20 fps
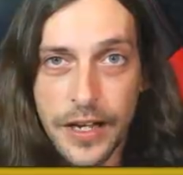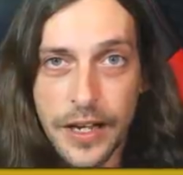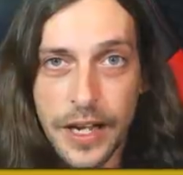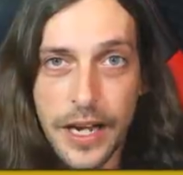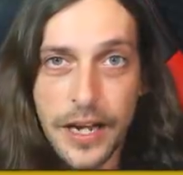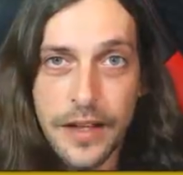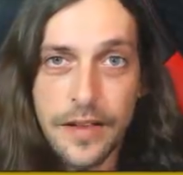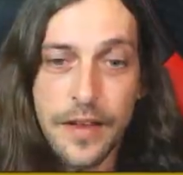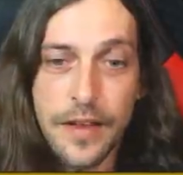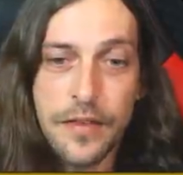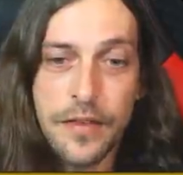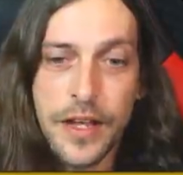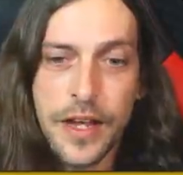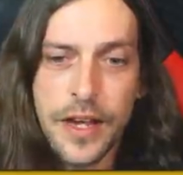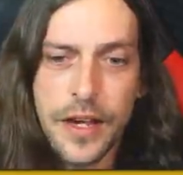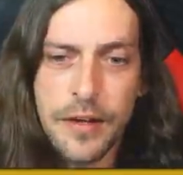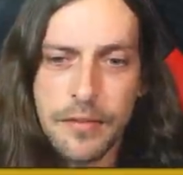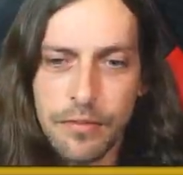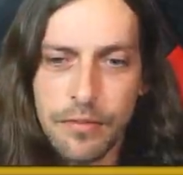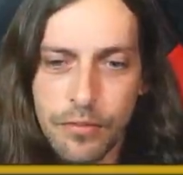And
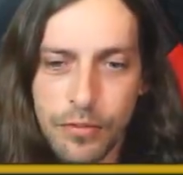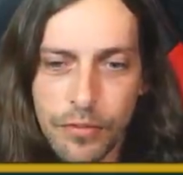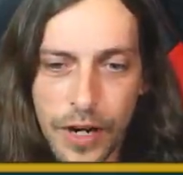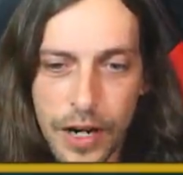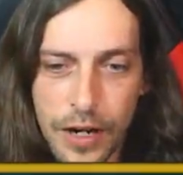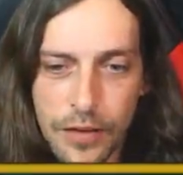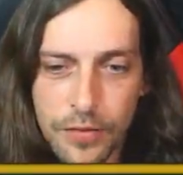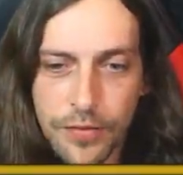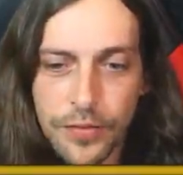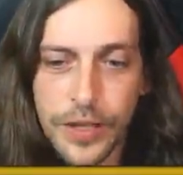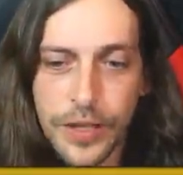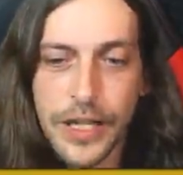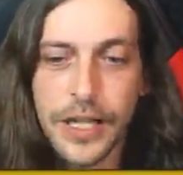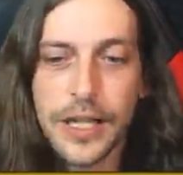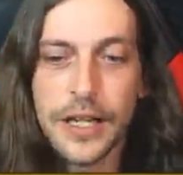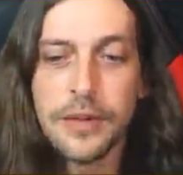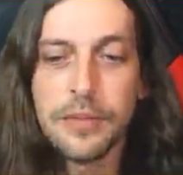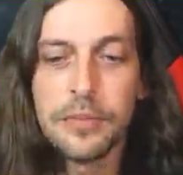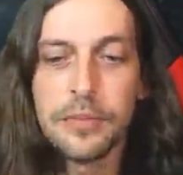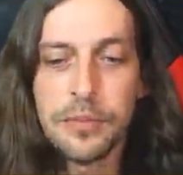they
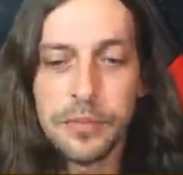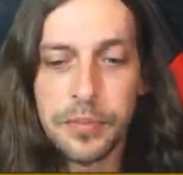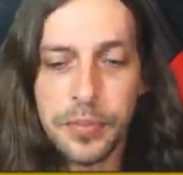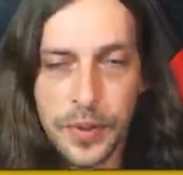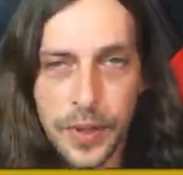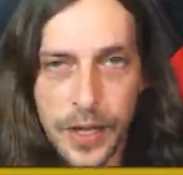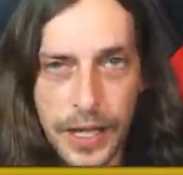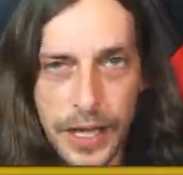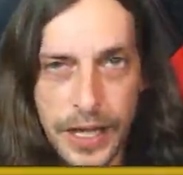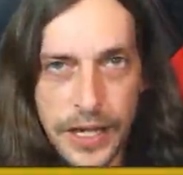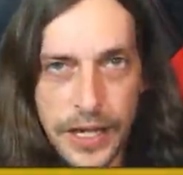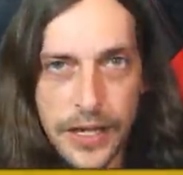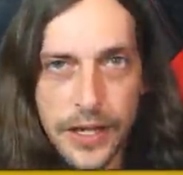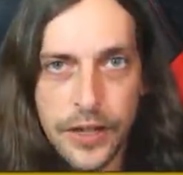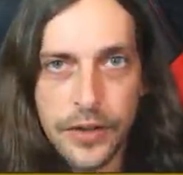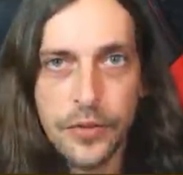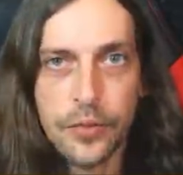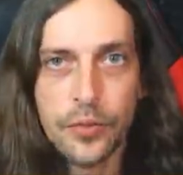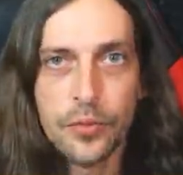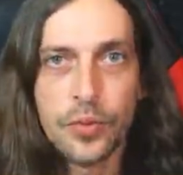roughly
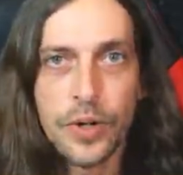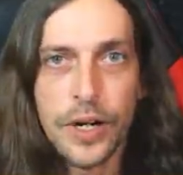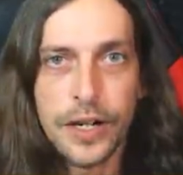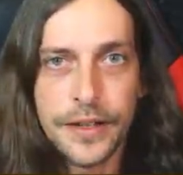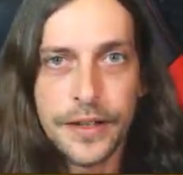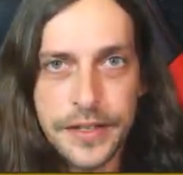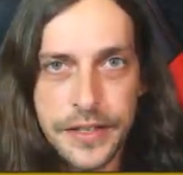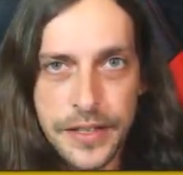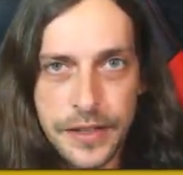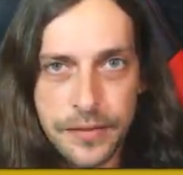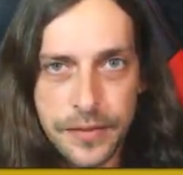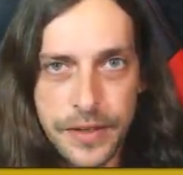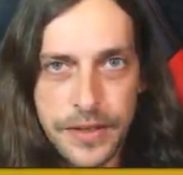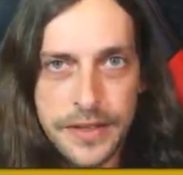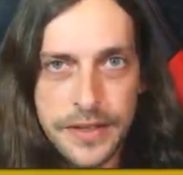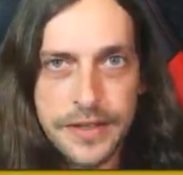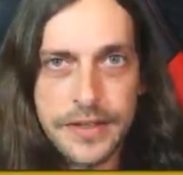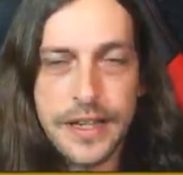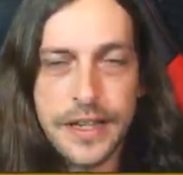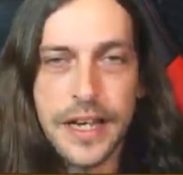play relatively the
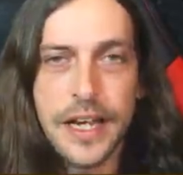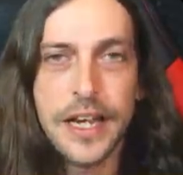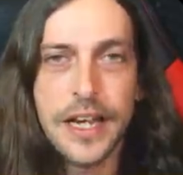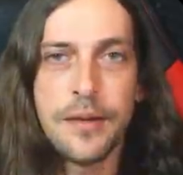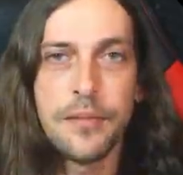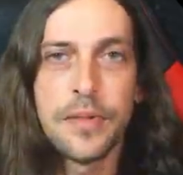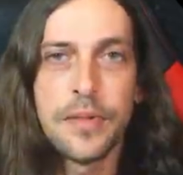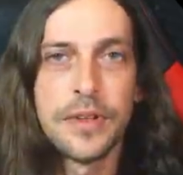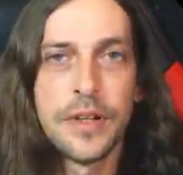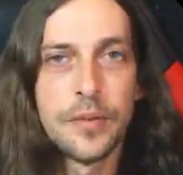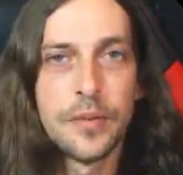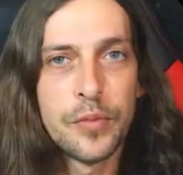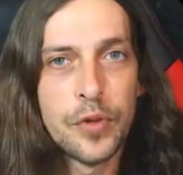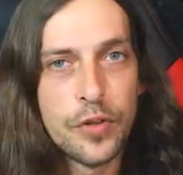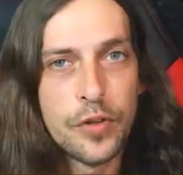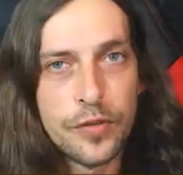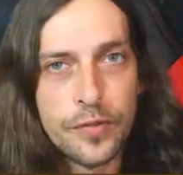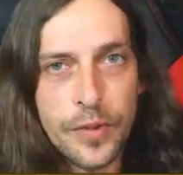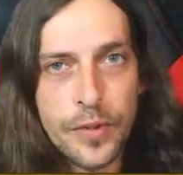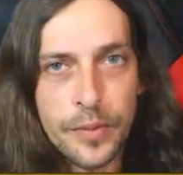same in their
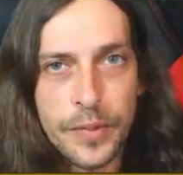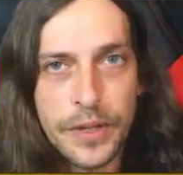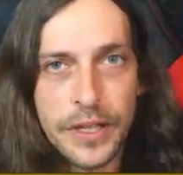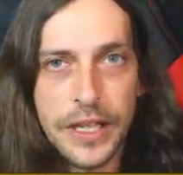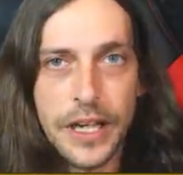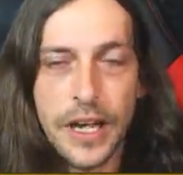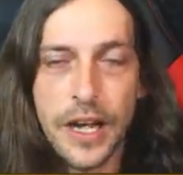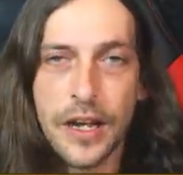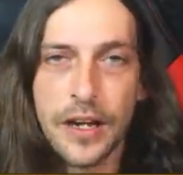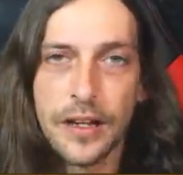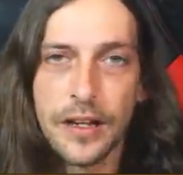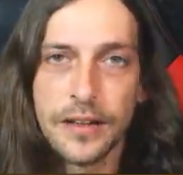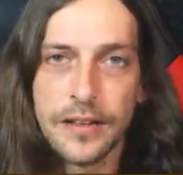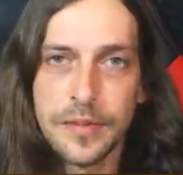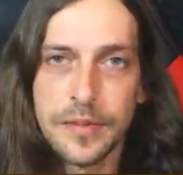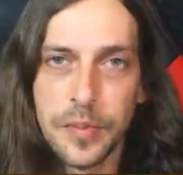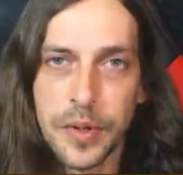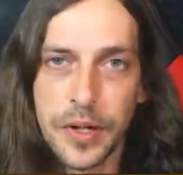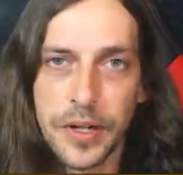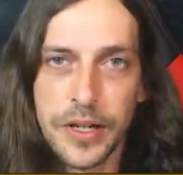movement mechanics,
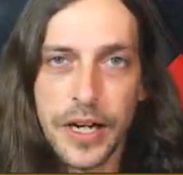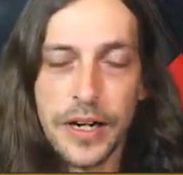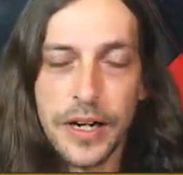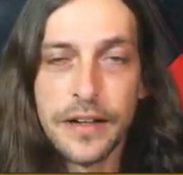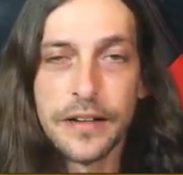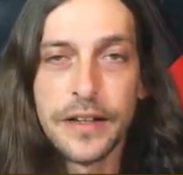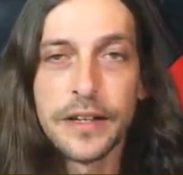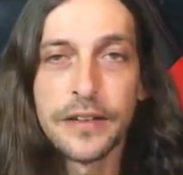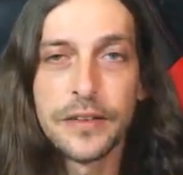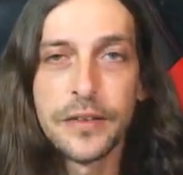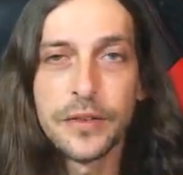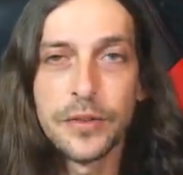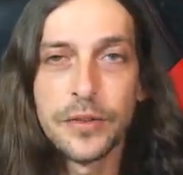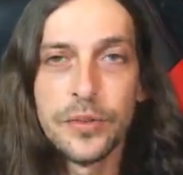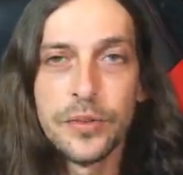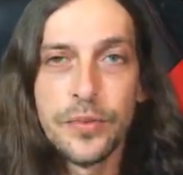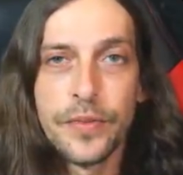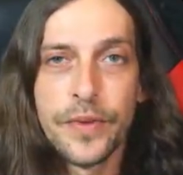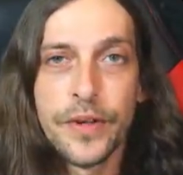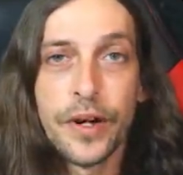but
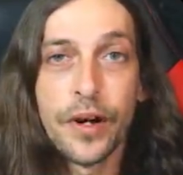their